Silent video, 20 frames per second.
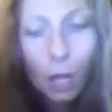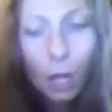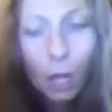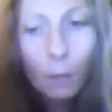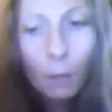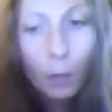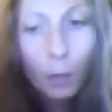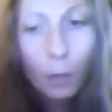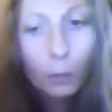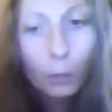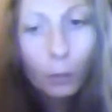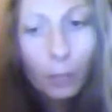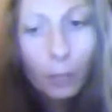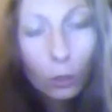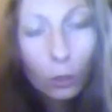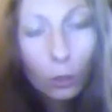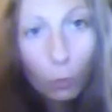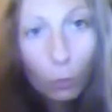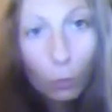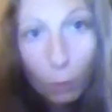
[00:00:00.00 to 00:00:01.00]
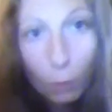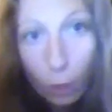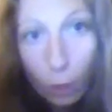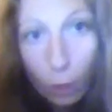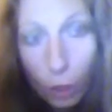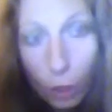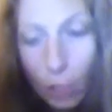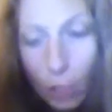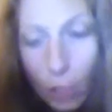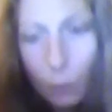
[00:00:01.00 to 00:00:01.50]
Are you being too
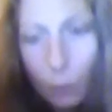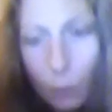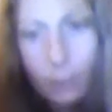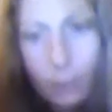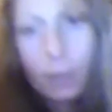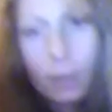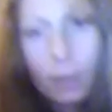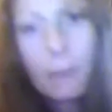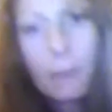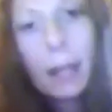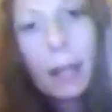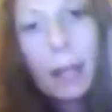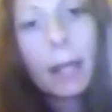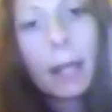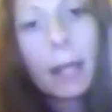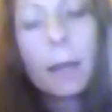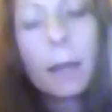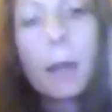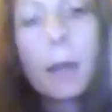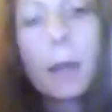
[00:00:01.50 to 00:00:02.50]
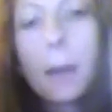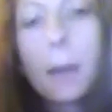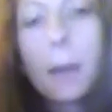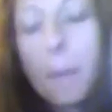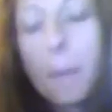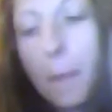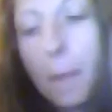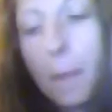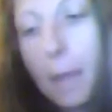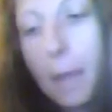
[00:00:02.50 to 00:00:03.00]
pushy with somebody?
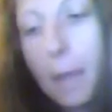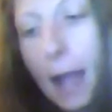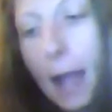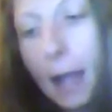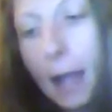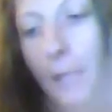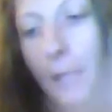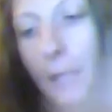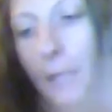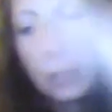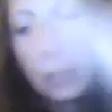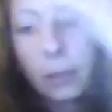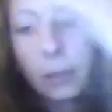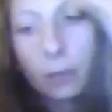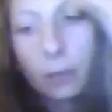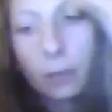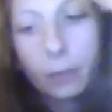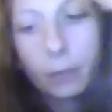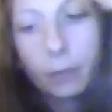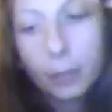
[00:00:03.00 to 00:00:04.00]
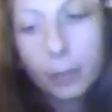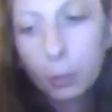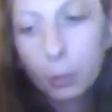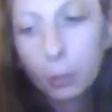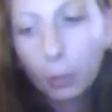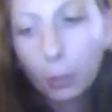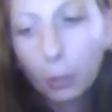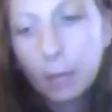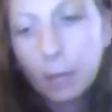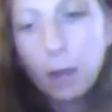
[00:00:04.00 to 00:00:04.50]
That is a very
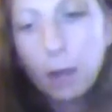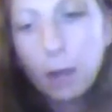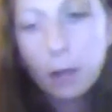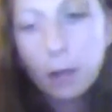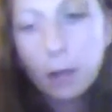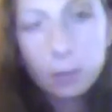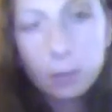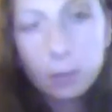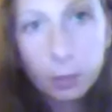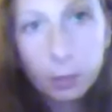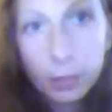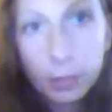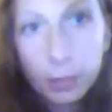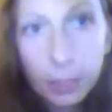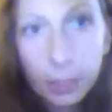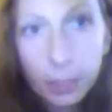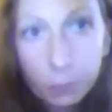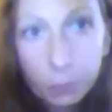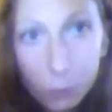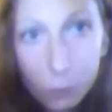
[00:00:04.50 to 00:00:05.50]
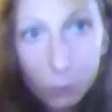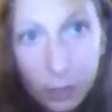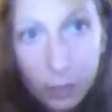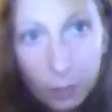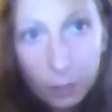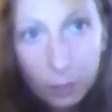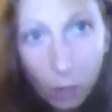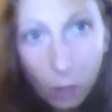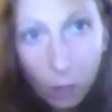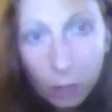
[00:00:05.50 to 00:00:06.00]
great possibility with
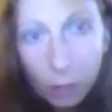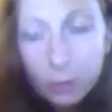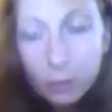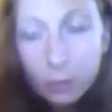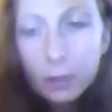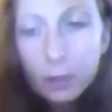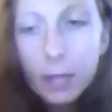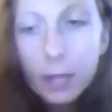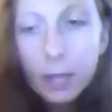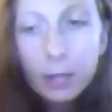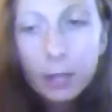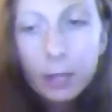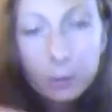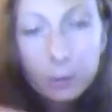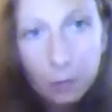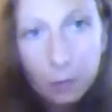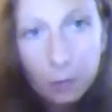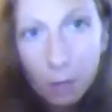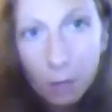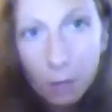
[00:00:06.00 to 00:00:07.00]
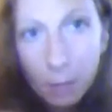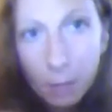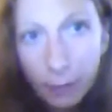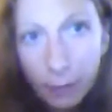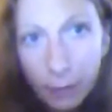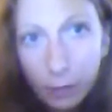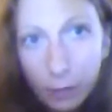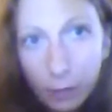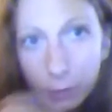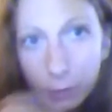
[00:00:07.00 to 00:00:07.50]
these cards, that in some
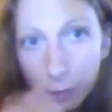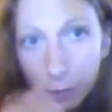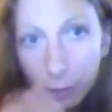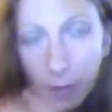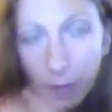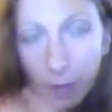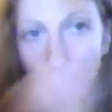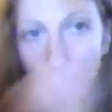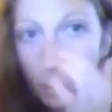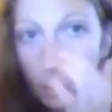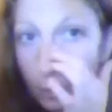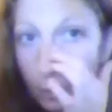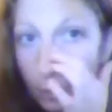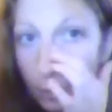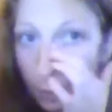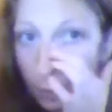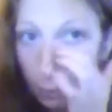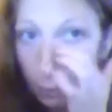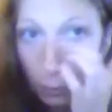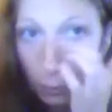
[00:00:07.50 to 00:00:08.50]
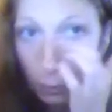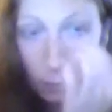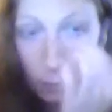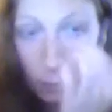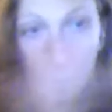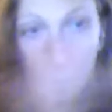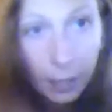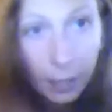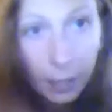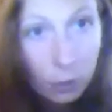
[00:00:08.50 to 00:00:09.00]
area of your life, whether it's some sort of
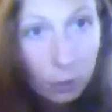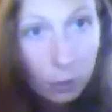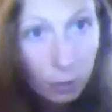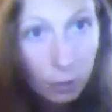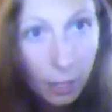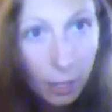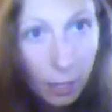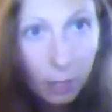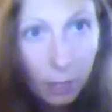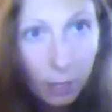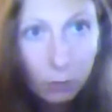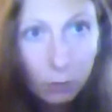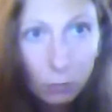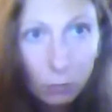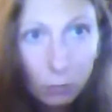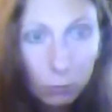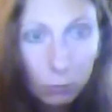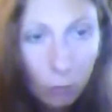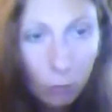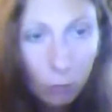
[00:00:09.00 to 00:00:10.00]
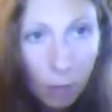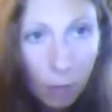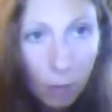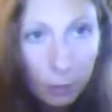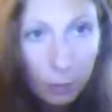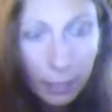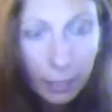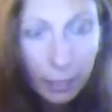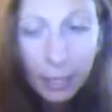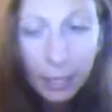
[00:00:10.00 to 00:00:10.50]
financial thing, job
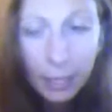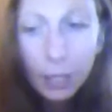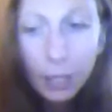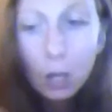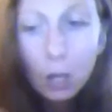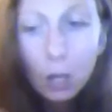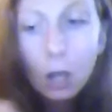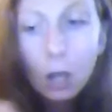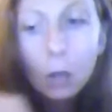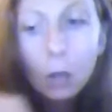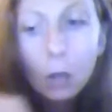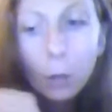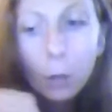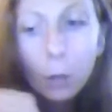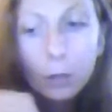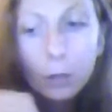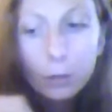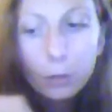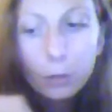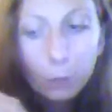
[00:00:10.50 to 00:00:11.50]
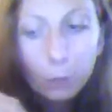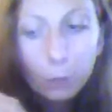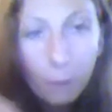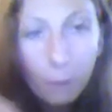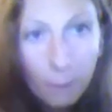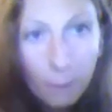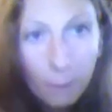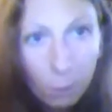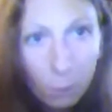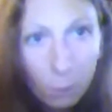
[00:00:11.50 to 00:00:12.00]
related, whether it's
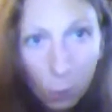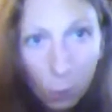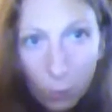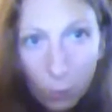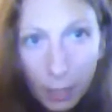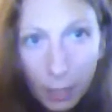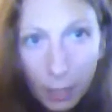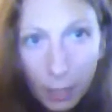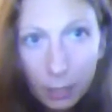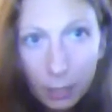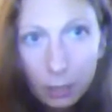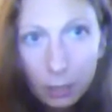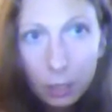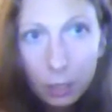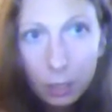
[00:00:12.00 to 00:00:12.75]
romance,